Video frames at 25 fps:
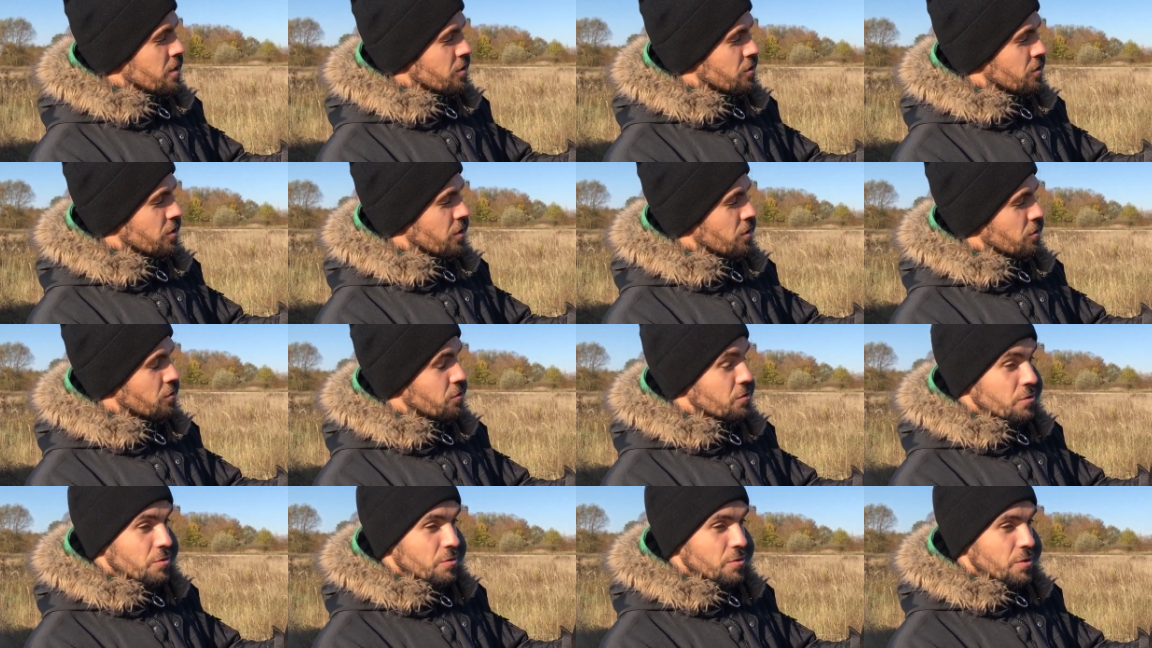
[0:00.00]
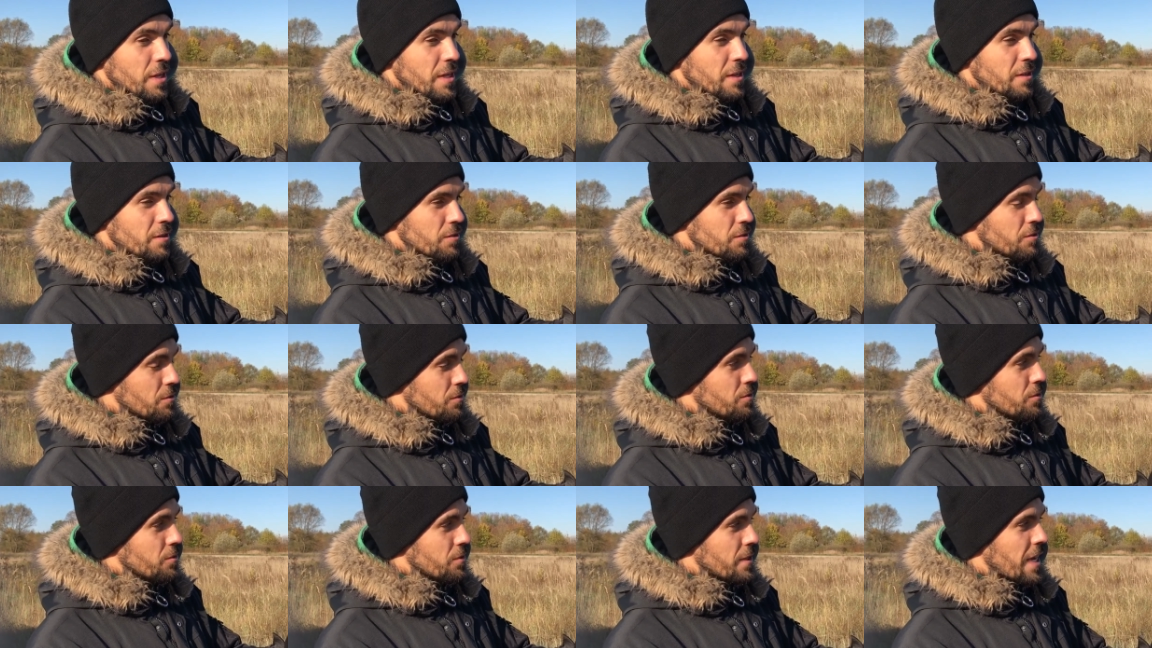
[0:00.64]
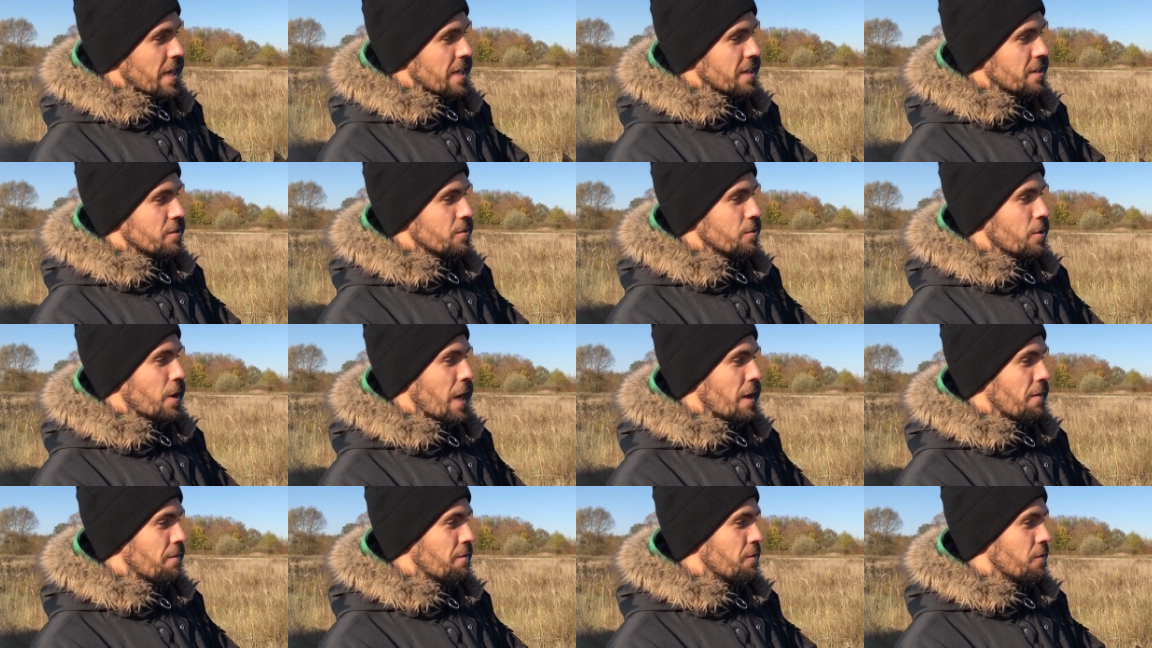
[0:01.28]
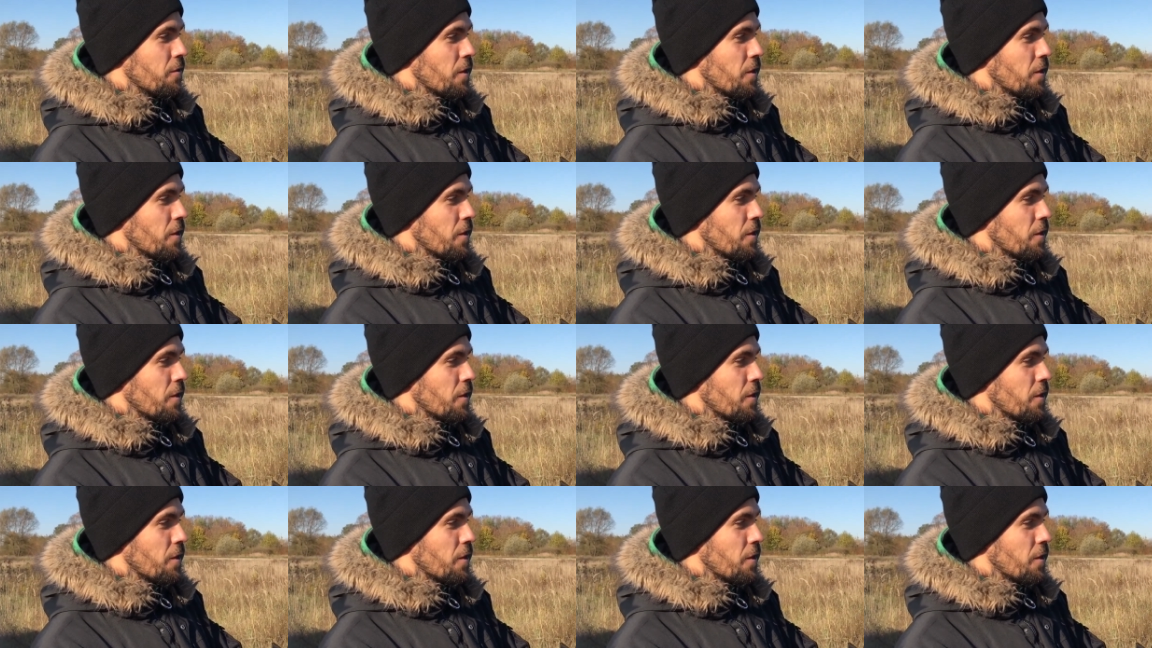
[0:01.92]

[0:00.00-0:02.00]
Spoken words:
So to do that, you have